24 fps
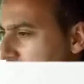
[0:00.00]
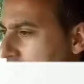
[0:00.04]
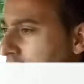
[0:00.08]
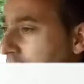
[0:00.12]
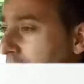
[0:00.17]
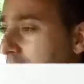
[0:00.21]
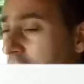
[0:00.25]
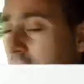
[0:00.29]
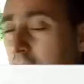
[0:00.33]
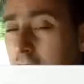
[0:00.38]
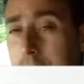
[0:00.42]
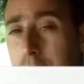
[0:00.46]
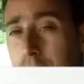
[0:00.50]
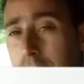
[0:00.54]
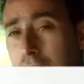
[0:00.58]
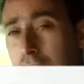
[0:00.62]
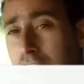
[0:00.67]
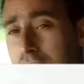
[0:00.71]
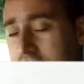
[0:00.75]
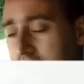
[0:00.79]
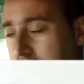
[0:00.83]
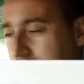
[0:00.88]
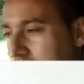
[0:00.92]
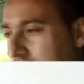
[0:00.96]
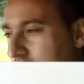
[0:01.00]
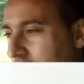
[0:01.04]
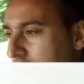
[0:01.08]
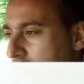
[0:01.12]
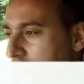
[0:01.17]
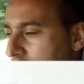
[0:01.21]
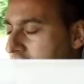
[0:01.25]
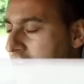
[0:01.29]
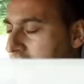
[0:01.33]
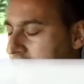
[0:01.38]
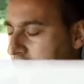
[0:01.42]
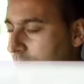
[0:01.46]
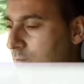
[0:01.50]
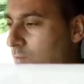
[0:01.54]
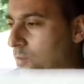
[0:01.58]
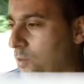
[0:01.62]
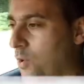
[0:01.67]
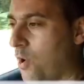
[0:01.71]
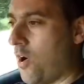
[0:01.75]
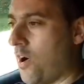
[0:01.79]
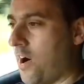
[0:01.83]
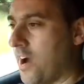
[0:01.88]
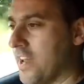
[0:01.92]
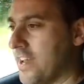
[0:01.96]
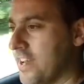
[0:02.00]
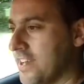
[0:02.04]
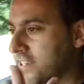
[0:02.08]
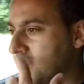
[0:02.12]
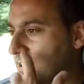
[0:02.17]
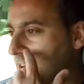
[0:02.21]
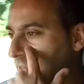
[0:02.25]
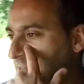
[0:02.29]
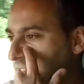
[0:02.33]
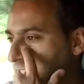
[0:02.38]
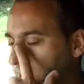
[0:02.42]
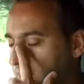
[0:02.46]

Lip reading: and because of the reason why is obviously it